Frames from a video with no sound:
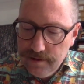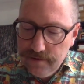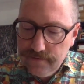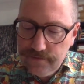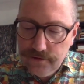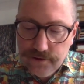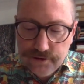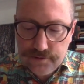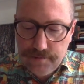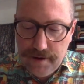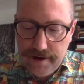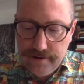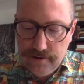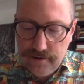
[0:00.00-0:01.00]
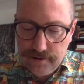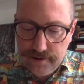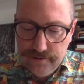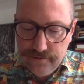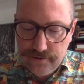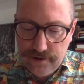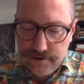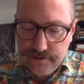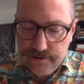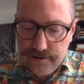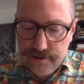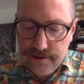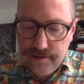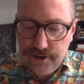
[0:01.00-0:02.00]
First, Meinong confronts
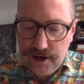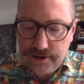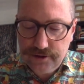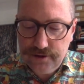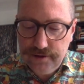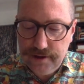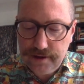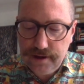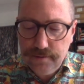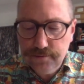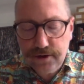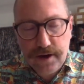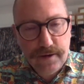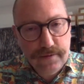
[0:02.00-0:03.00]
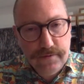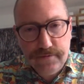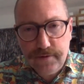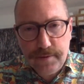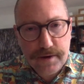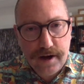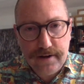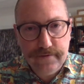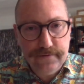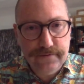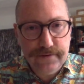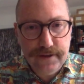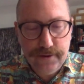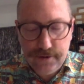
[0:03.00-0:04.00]
an objection that comes from a kind of
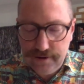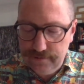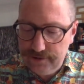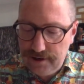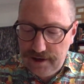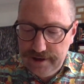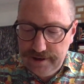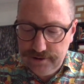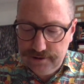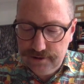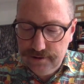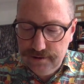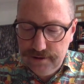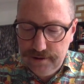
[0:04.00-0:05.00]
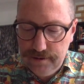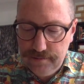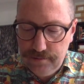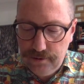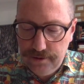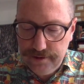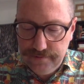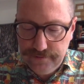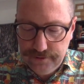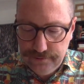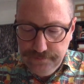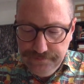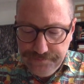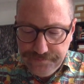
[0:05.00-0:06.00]
theory of science point of
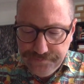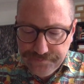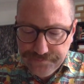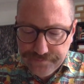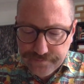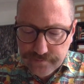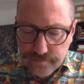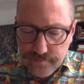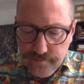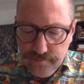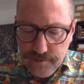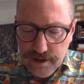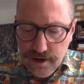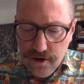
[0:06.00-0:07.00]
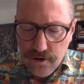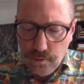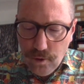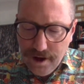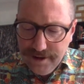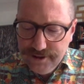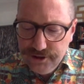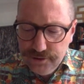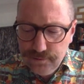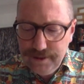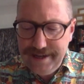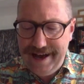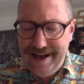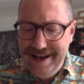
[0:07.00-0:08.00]
view. Why should
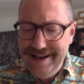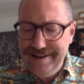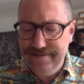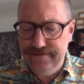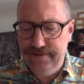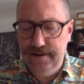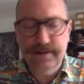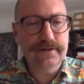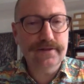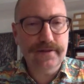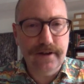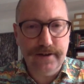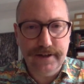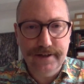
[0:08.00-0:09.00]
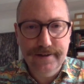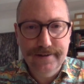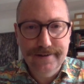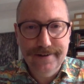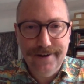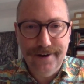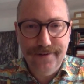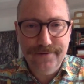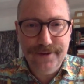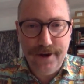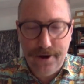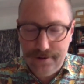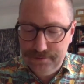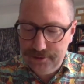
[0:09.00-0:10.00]
we have a study of
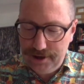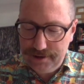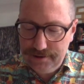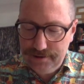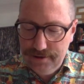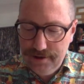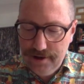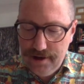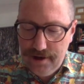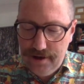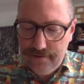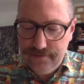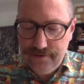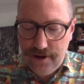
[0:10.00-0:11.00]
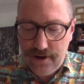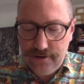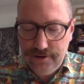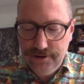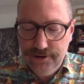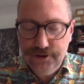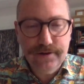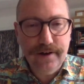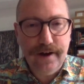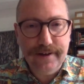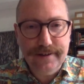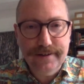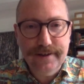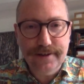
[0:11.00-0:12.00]
the objects of knowledge,
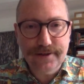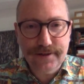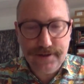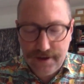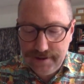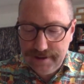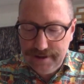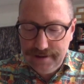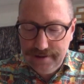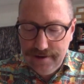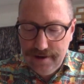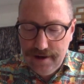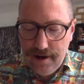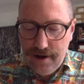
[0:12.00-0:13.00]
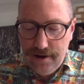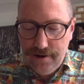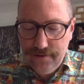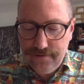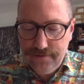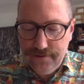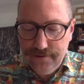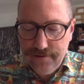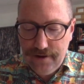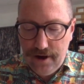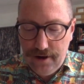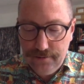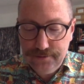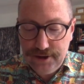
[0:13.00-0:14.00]
i.e. a study of
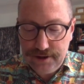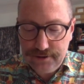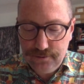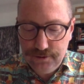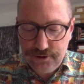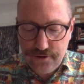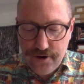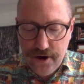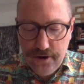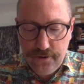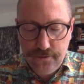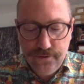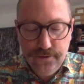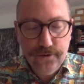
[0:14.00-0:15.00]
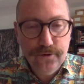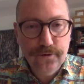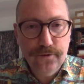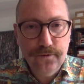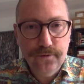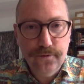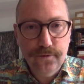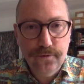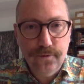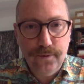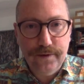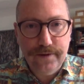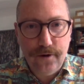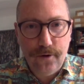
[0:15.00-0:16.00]
objects which are known,
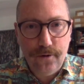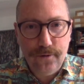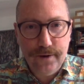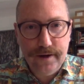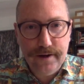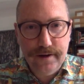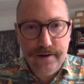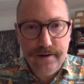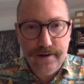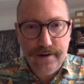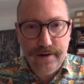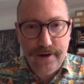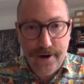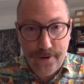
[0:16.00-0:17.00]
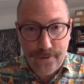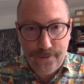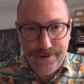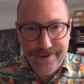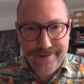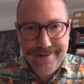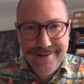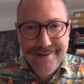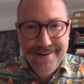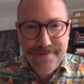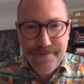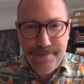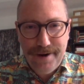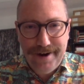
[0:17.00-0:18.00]
when they're already known
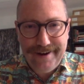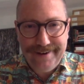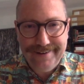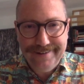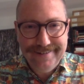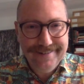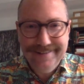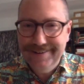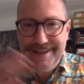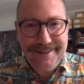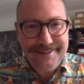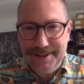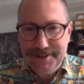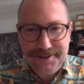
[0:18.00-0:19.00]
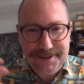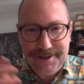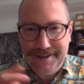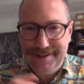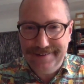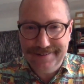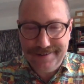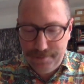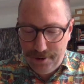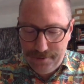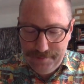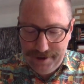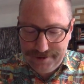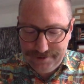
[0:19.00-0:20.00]
by existing
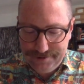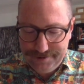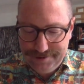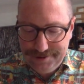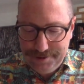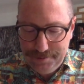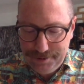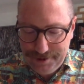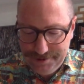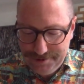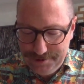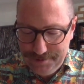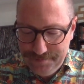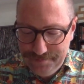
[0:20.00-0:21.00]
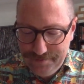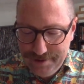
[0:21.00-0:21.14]
departmental disciplines?